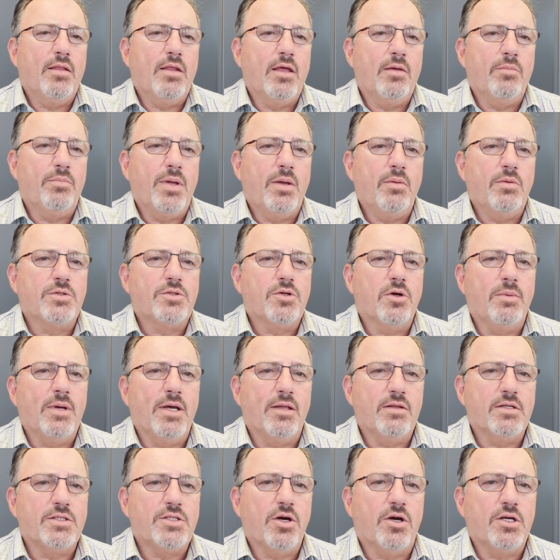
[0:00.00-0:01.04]
people talk
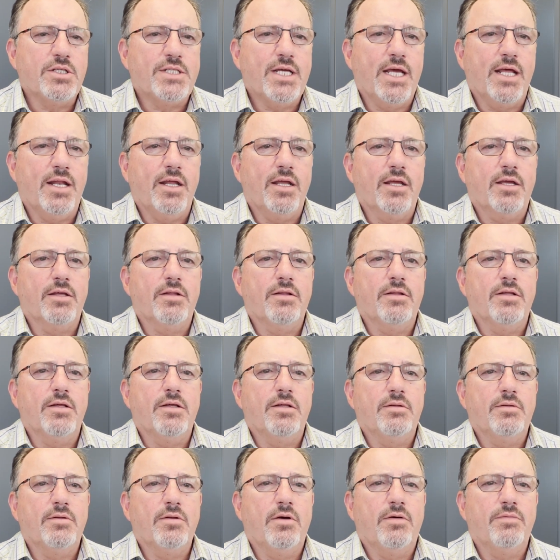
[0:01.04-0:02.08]
about the Titanic,
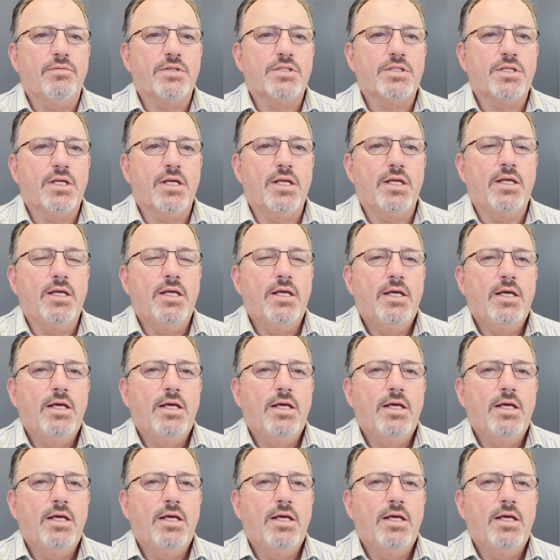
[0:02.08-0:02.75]
and obviously